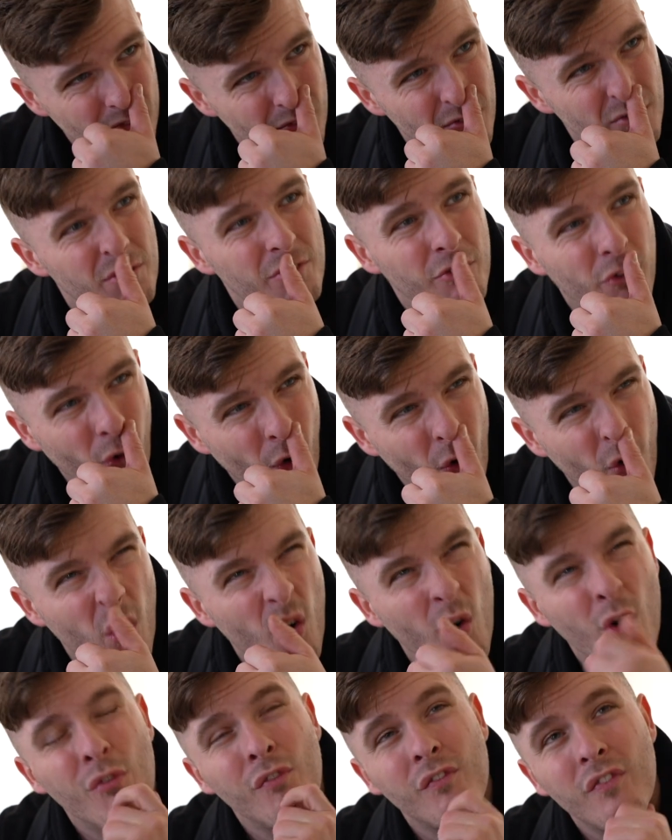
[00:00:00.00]
four
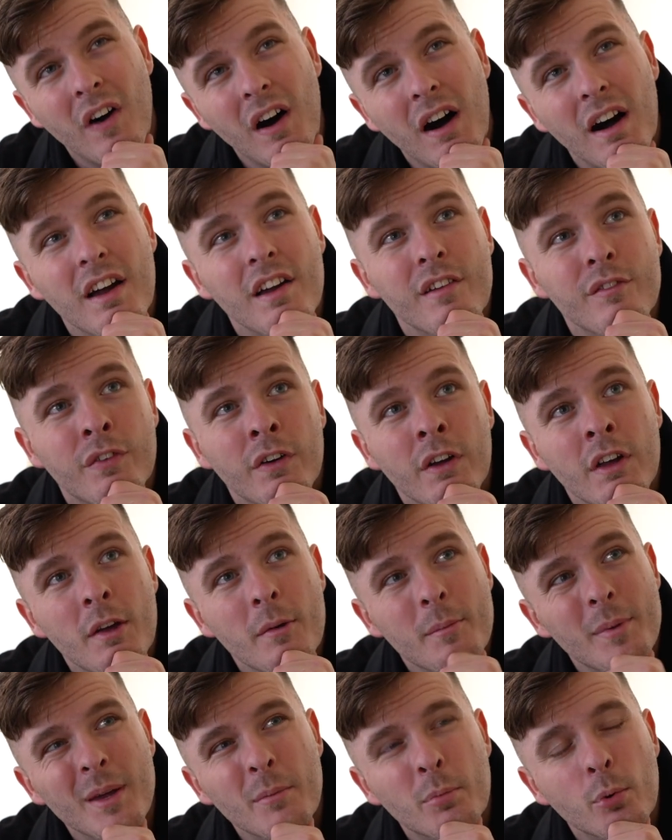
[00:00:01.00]
or five
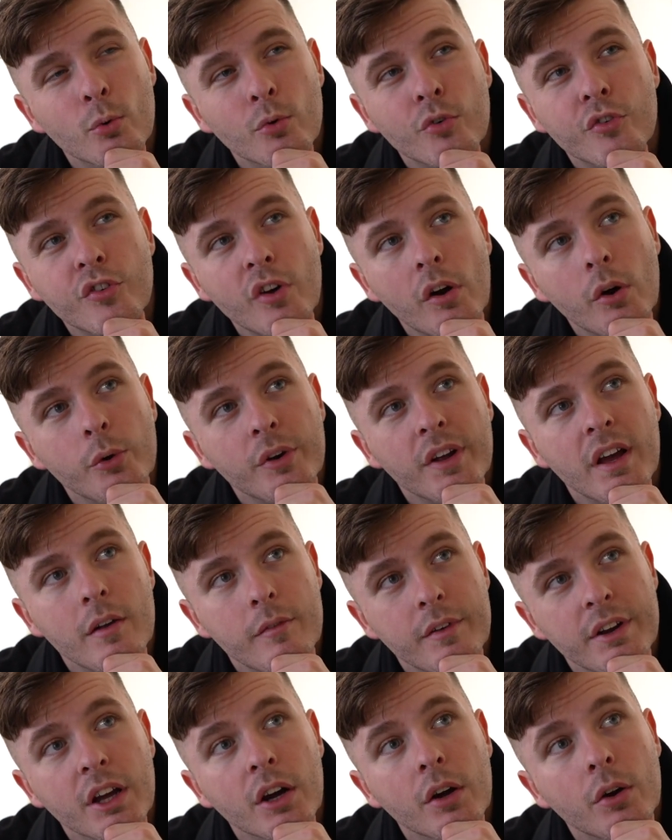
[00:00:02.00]
people show day
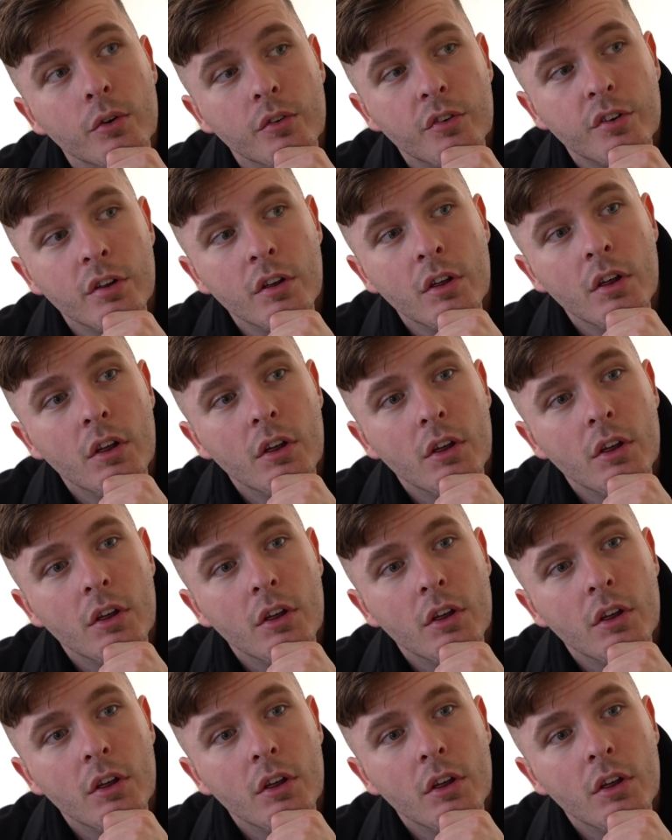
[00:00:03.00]
videos